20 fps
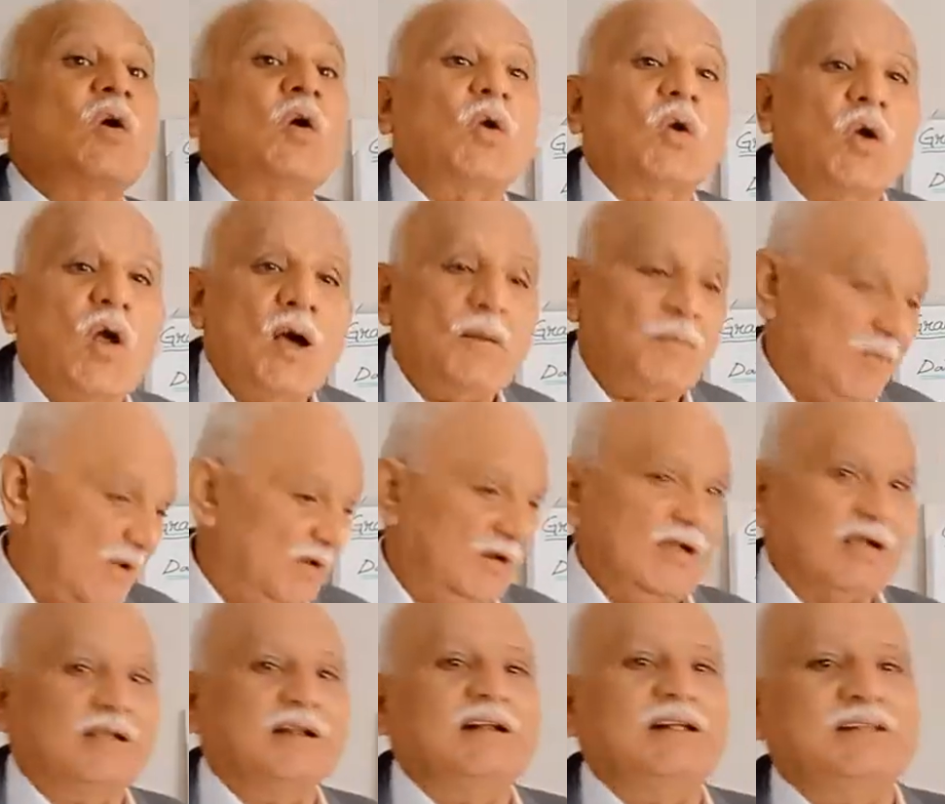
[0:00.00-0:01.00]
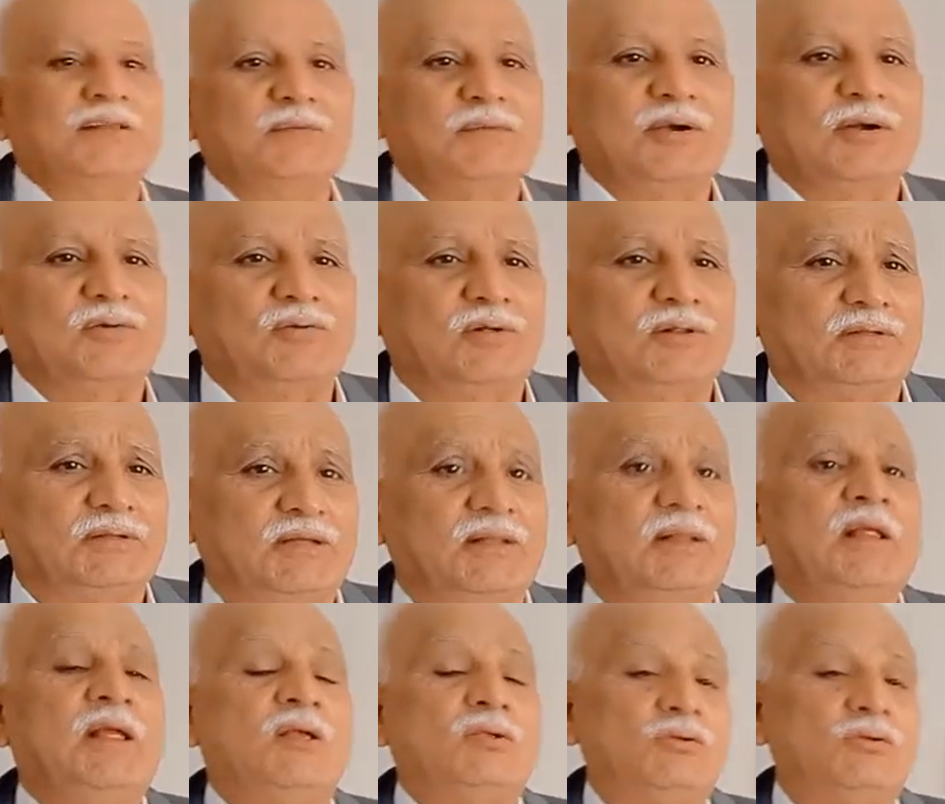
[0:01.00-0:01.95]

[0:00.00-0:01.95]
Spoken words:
crop or agriculture meteorology.